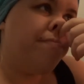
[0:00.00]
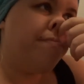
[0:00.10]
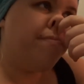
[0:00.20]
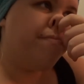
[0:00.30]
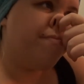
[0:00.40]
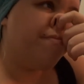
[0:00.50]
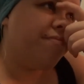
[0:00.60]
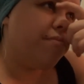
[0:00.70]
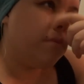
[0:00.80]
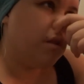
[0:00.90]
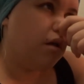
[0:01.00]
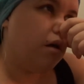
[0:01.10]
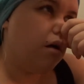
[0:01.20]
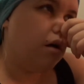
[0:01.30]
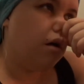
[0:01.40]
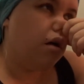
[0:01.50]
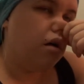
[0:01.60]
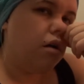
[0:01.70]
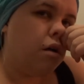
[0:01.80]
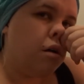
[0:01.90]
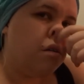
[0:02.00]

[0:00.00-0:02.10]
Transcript: [no speech]